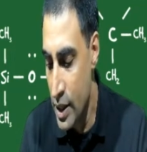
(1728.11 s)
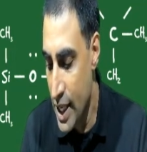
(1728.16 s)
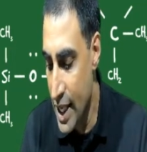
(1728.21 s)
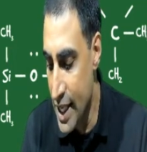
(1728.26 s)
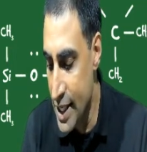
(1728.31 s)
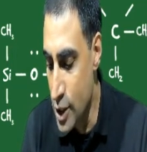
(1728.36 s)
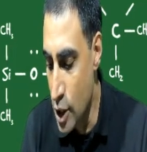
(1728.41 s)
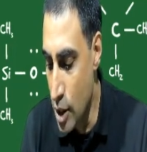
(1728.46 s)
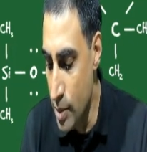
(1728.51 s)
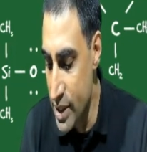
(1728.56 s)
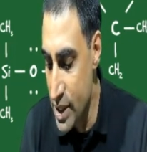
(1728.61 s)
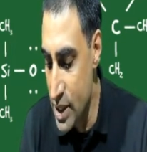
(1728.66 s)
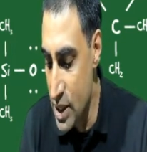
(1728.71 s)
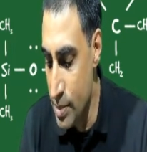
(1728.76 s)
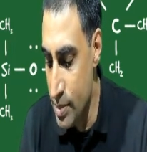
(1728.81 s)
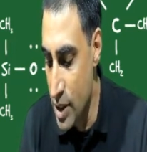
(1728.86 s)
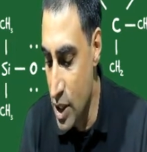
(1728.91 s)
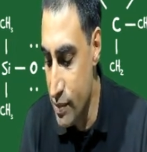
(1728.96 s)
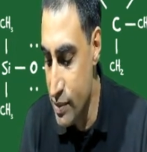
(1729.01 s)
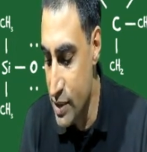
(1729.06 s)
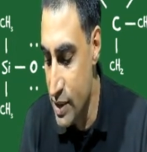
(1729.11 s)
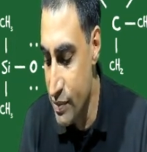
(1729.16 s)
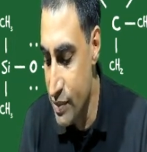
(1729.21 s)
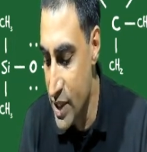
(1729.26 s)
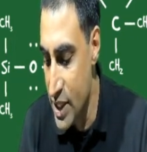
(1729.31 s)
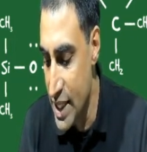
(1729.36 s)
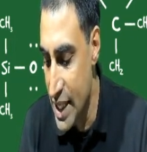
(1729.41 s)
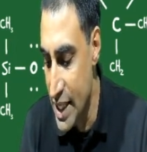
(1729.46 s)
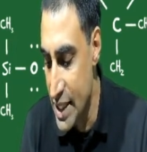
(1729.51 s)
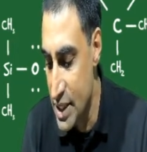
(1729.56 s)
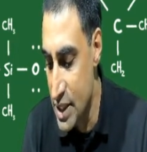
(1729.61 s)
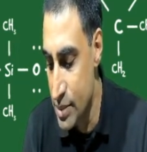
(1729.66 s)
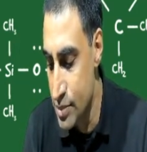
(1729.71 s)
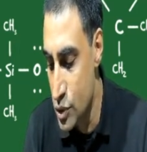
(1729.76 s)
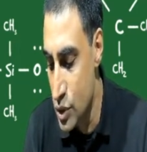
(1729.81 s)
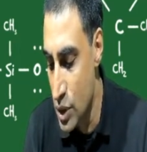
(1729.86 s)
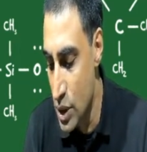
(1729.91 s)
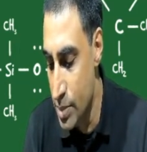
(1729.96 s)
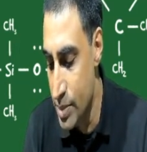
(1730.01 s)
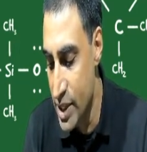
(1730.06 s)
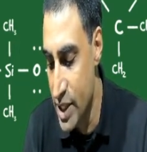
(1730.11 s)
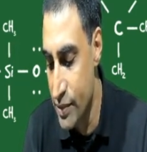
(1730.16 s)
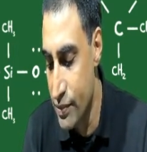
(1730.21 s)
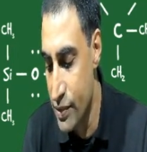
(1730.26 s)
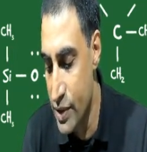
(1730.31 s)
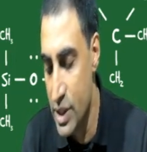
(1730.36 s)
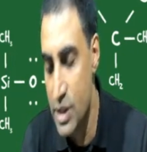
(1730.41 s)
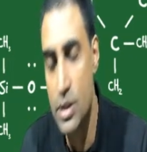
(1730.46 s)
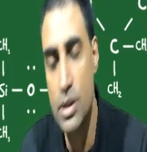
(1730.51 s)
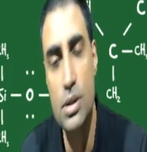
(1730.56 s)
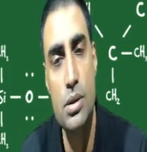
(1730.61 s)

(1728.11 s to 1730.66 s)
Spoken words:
Atomic number of different atoms will be different.